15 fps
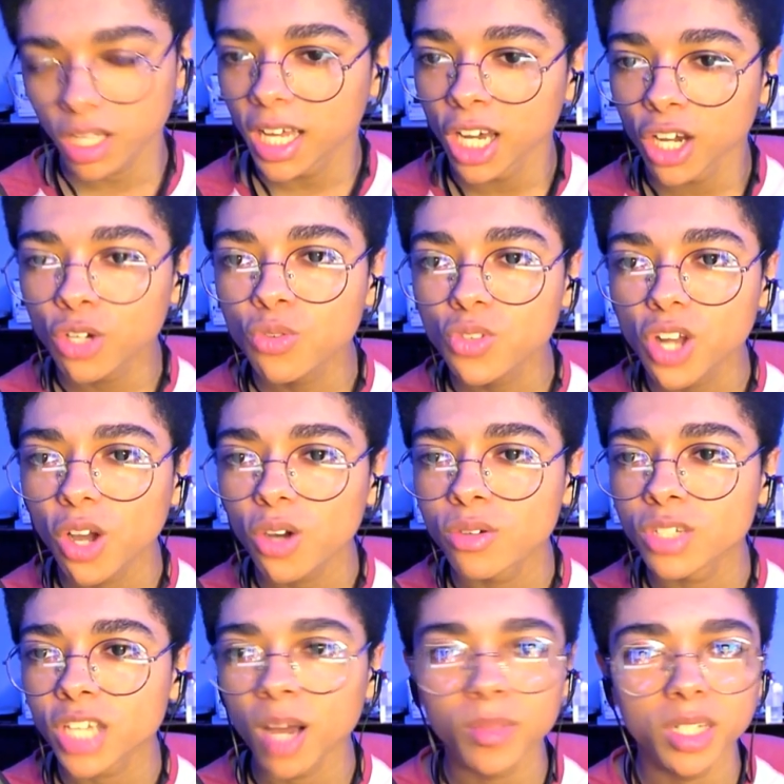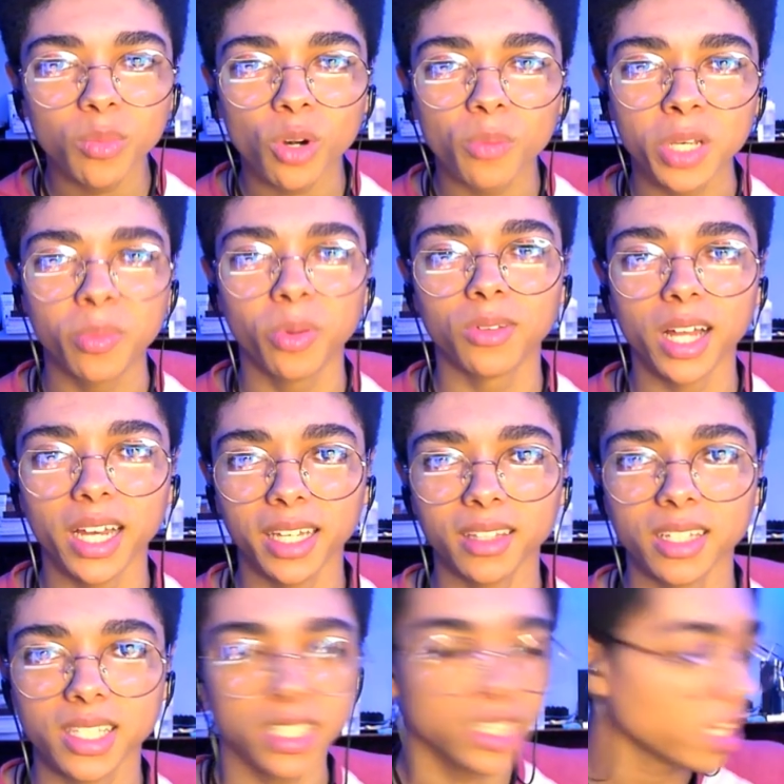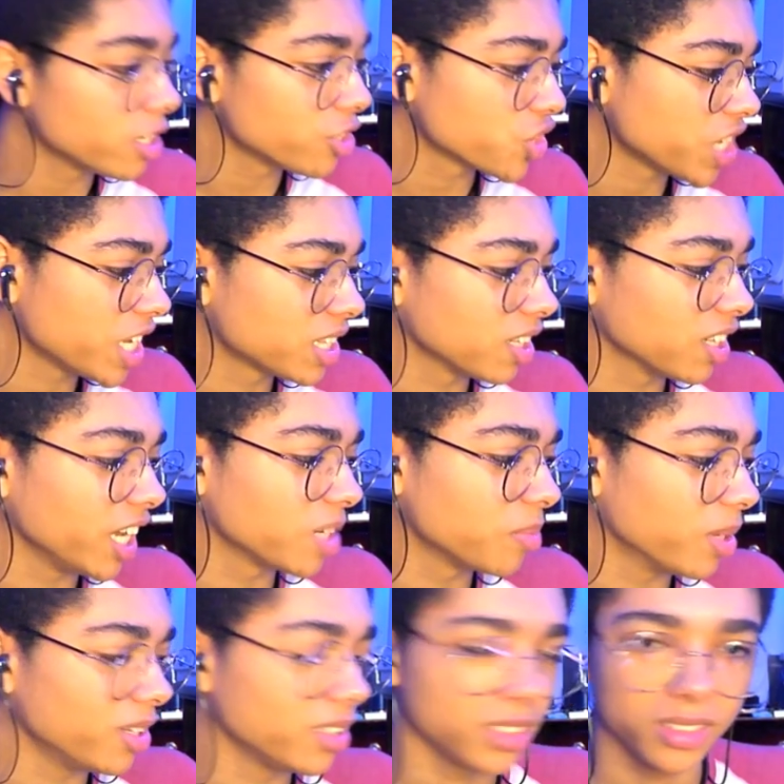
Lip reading: Who knows how many more people like this? And then just hit the like button.